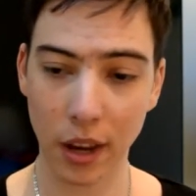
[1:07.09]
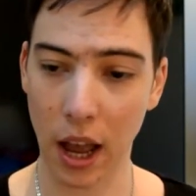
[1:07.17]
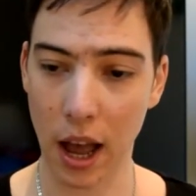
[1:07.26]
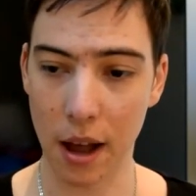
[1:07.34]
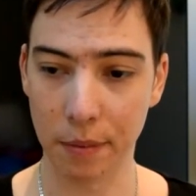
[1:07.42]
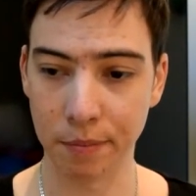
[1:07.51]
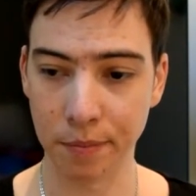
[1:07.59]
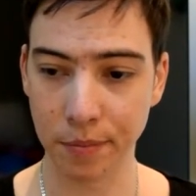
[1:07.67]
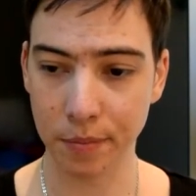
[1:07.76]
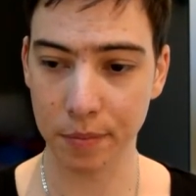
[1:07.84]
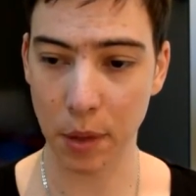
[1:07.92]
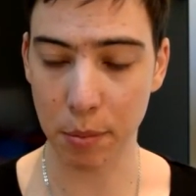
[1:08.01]
Um,
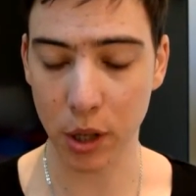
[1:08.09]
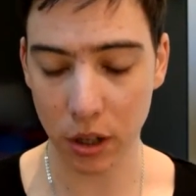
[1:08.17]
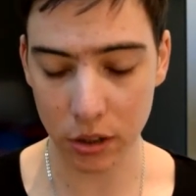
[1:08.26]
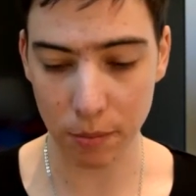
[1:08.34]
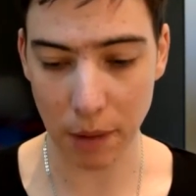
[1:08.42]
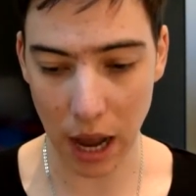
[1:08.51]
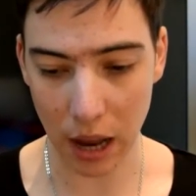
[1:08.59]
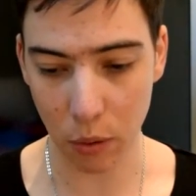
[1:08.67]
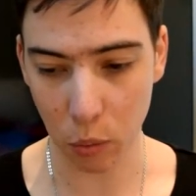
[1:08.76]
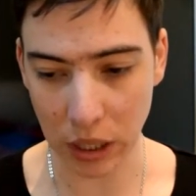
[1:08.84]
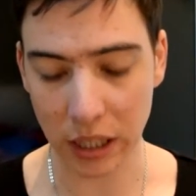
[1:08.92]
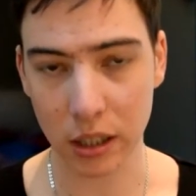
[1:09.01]
but because of my
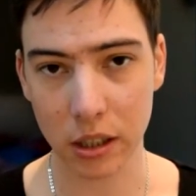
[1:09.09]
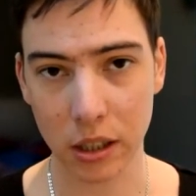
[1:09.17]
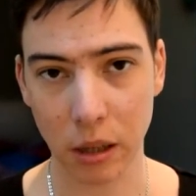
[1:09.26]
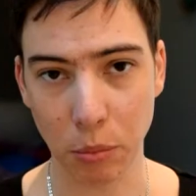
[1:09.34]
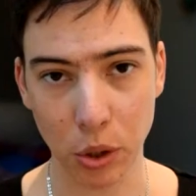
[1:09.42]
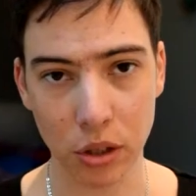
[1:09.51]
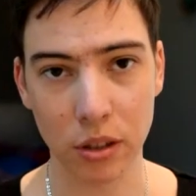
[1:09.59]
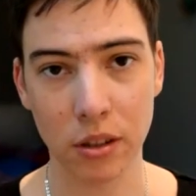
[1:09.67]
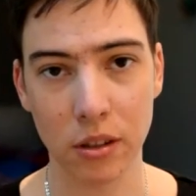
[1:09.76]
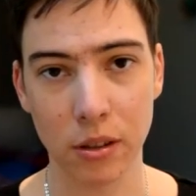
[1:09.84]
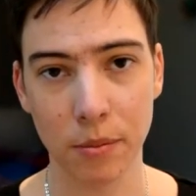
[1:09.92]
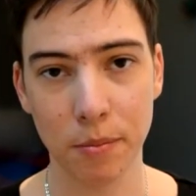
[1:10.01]
weak immune
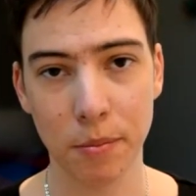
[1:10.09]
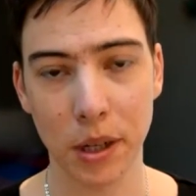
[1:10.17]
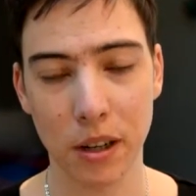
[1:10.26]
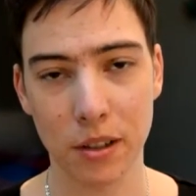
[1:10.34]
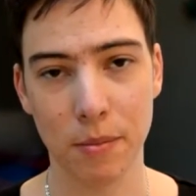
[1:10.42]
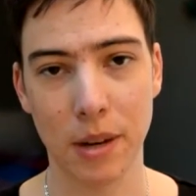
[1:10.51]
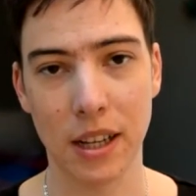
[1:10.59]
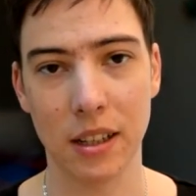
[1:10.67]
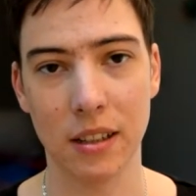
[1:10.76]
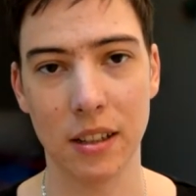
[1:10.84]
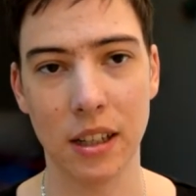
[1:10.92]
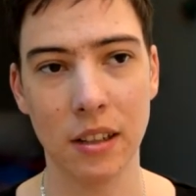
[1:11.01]
system, because of my
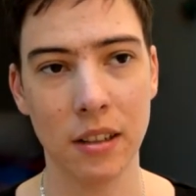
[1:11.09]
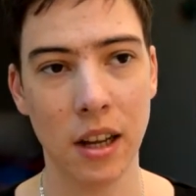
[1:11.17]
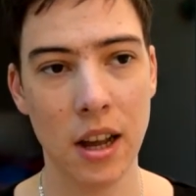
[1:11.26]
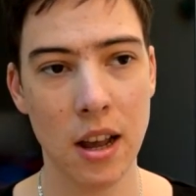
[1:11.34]
disease,